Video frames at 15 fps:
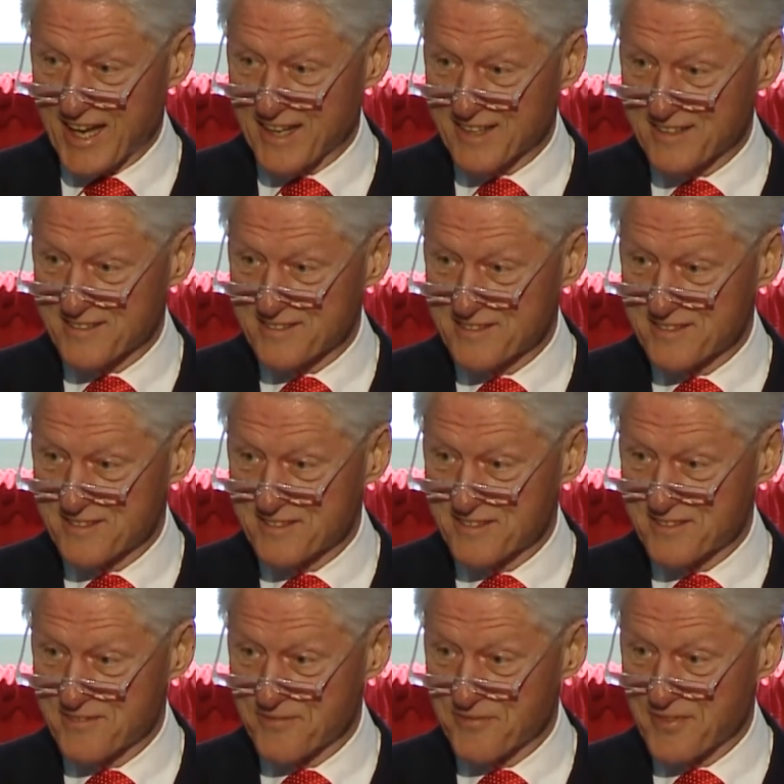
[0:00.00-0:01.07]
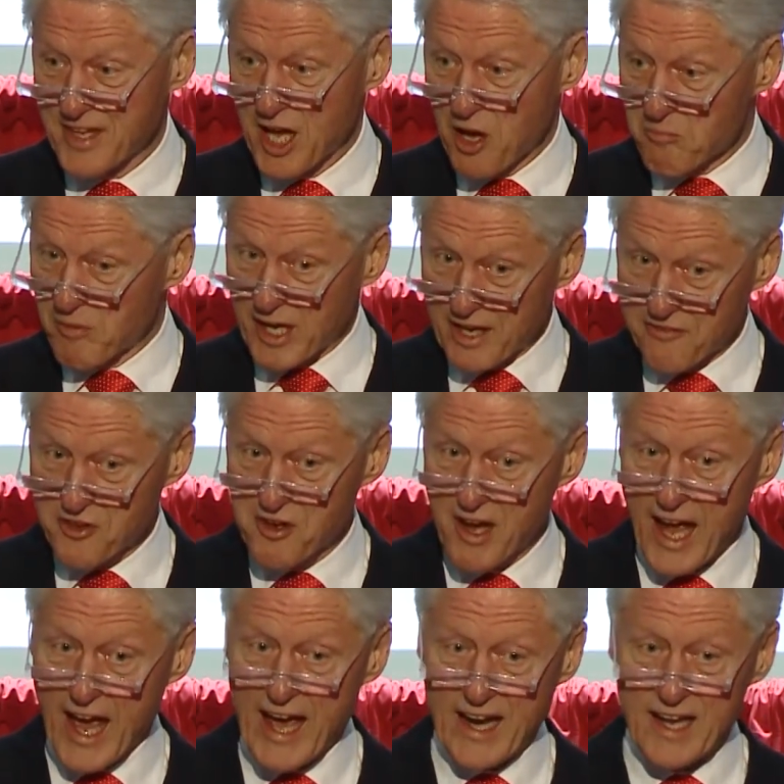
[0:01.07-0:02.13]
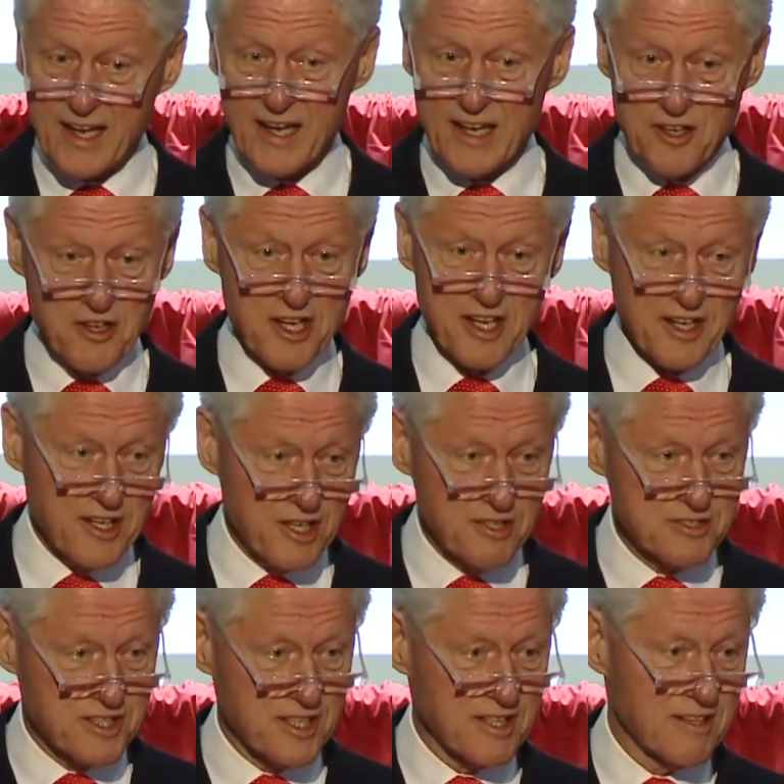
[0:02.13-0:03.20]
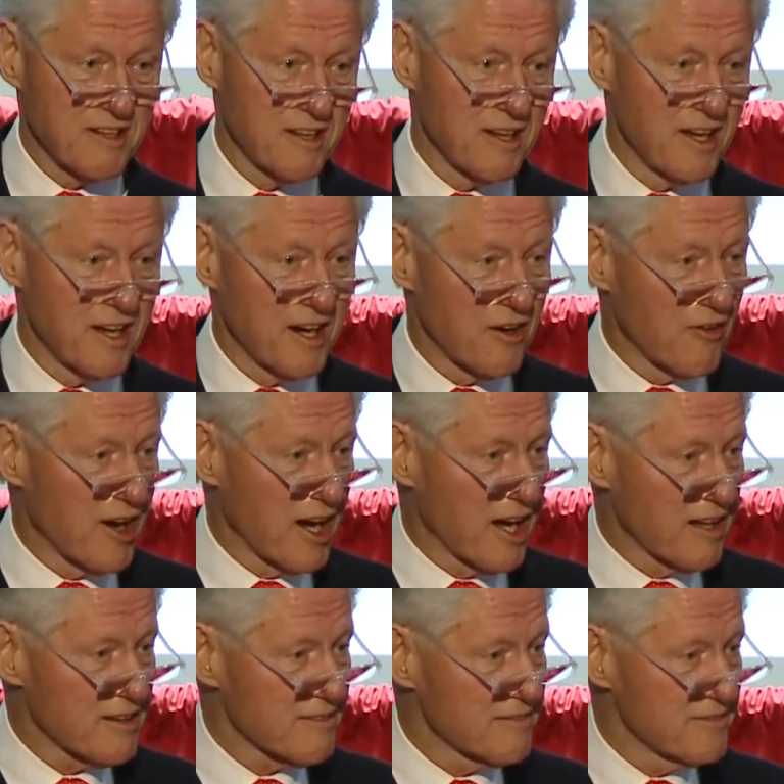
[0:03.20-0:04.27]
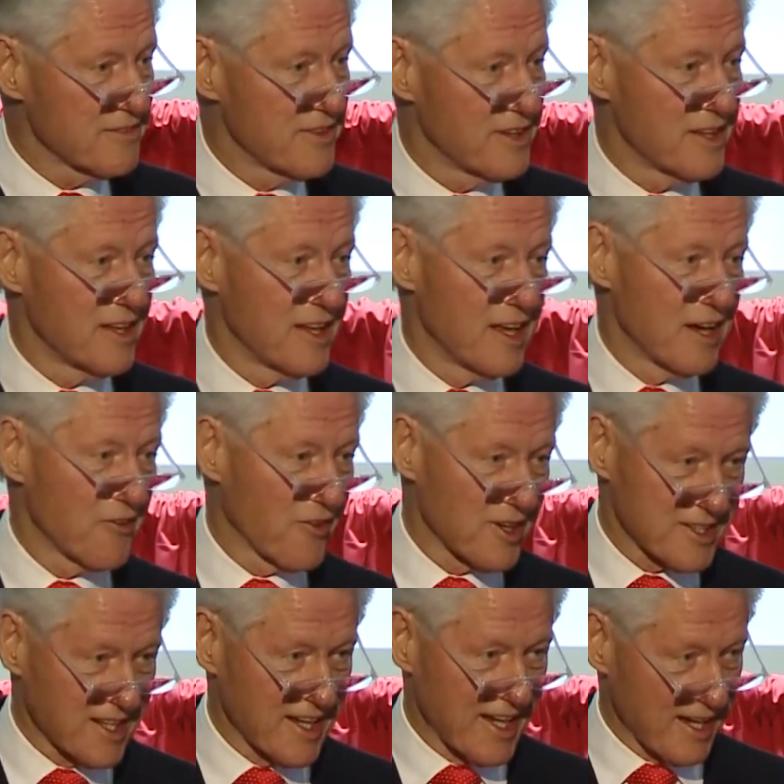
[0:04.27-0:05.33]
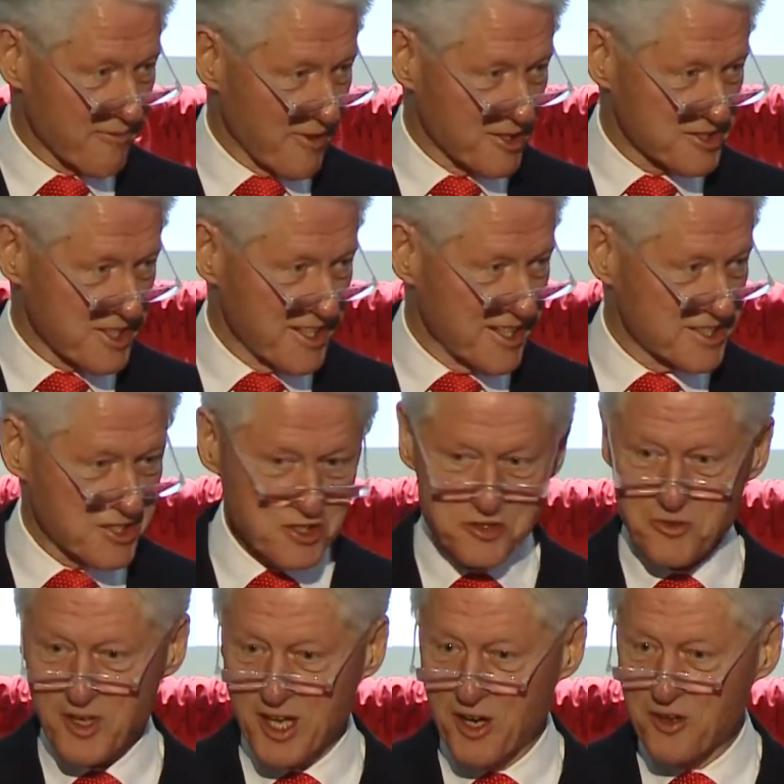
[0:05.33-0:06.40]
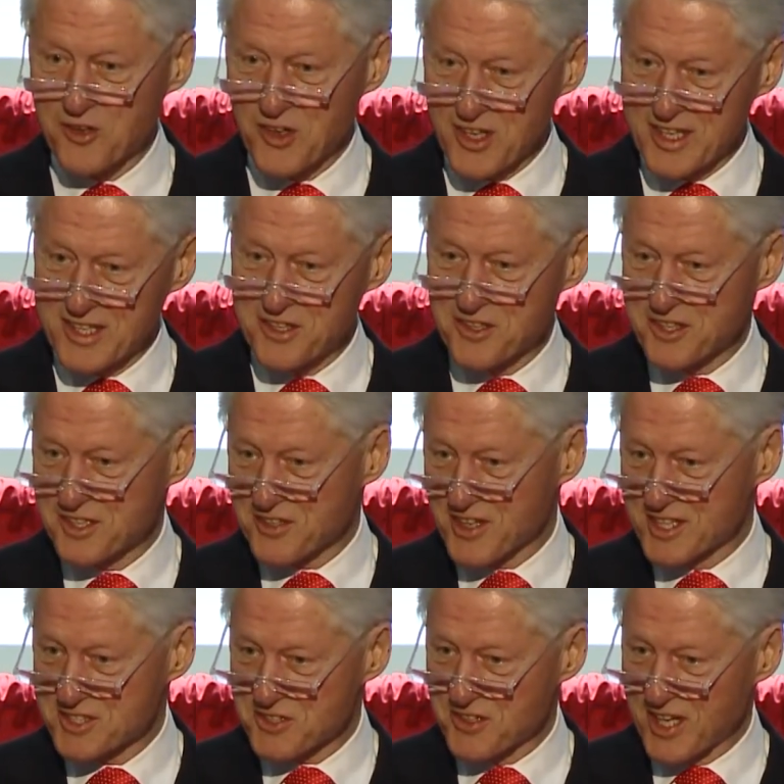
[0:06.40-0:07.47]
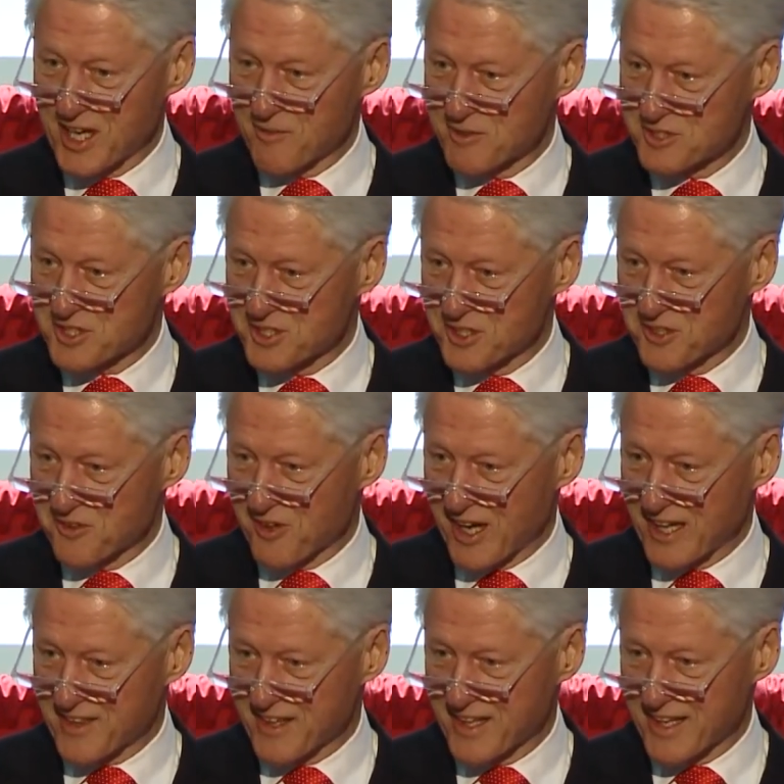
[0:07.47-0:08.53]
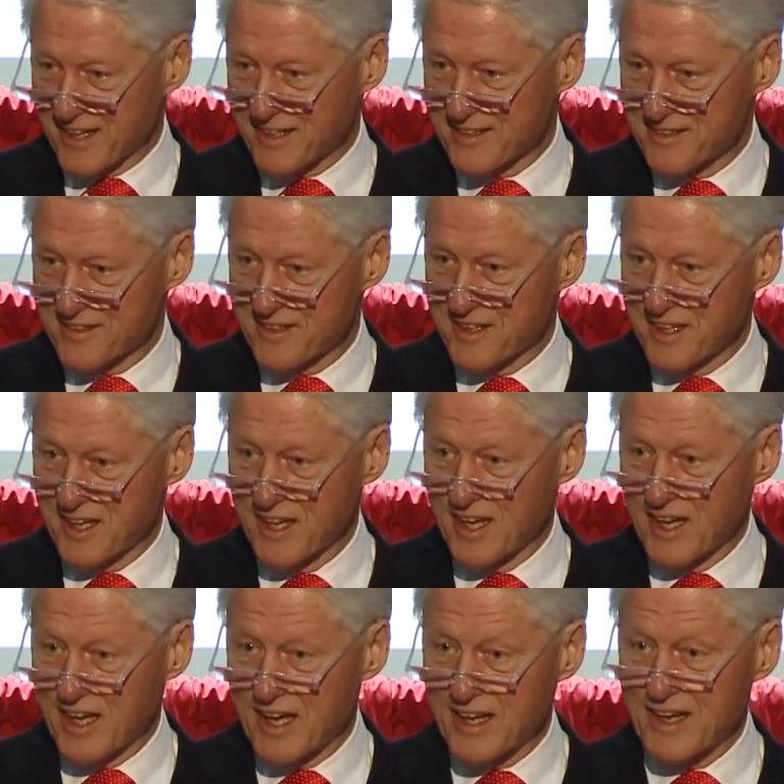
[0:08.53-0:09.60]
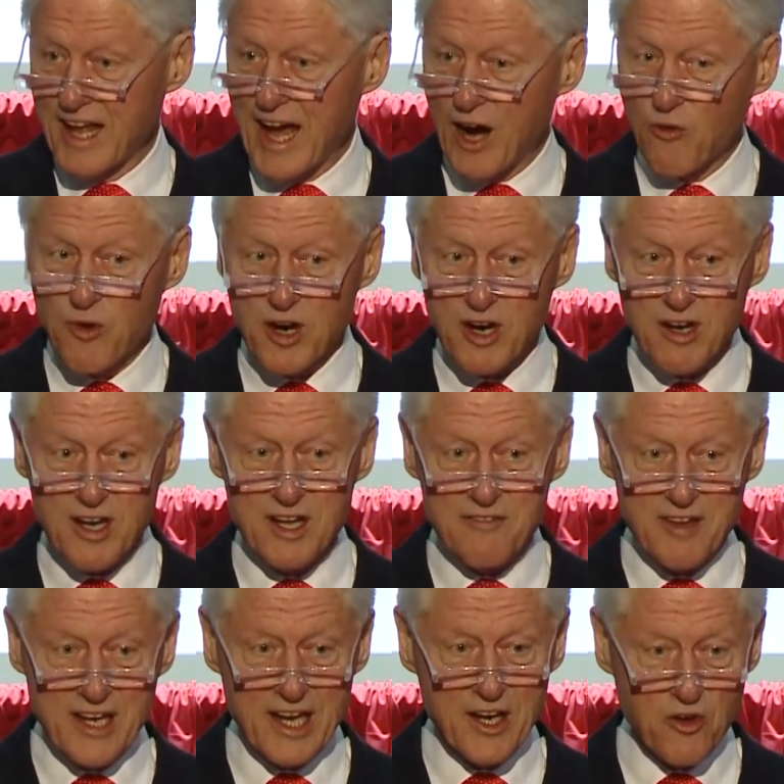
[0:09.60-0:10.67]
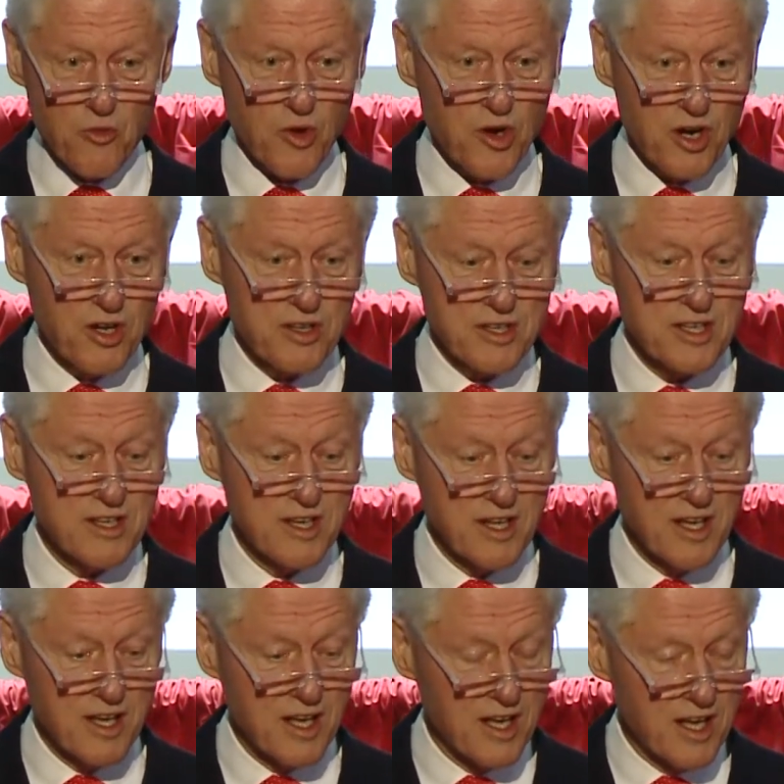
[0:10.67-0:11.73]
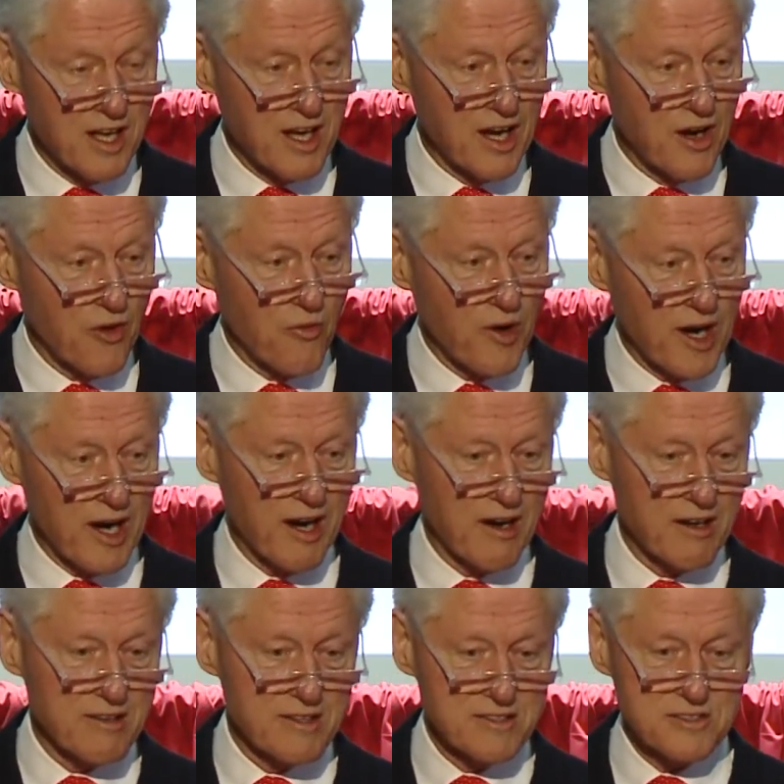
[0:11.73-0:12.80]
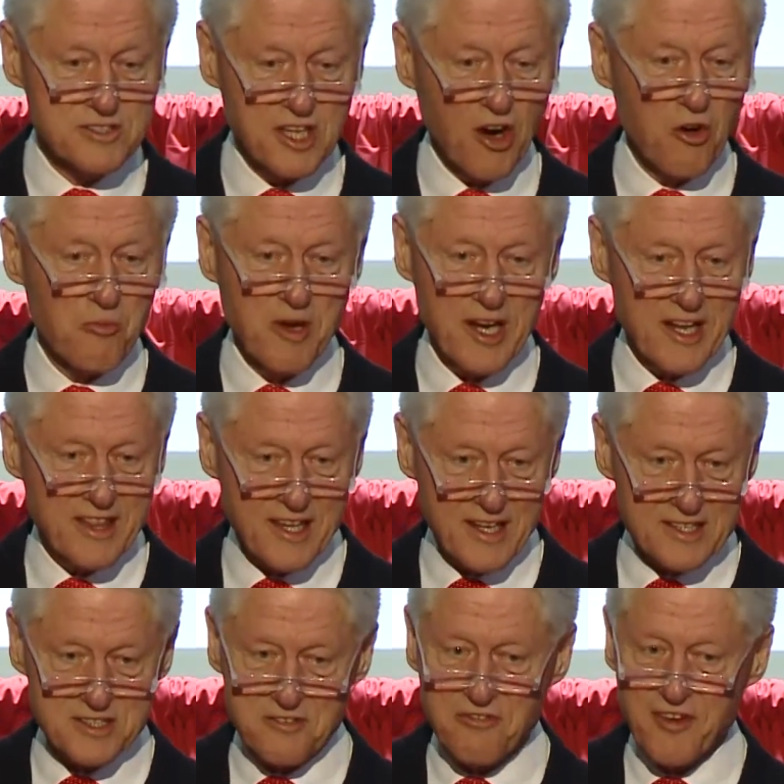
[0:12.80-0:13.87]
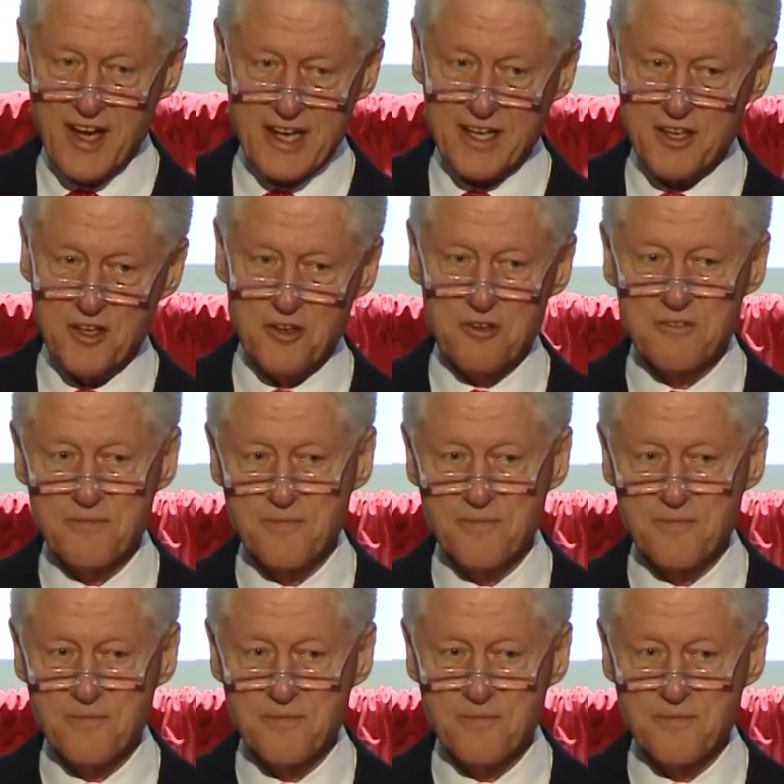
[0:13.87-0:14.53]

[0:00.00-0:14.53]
it. But if you had it and you didn't use it, well, what the heck? Most of the issues were local and you could trust your neighbors to do the right thing. Now we're living in a world where so many things affect you,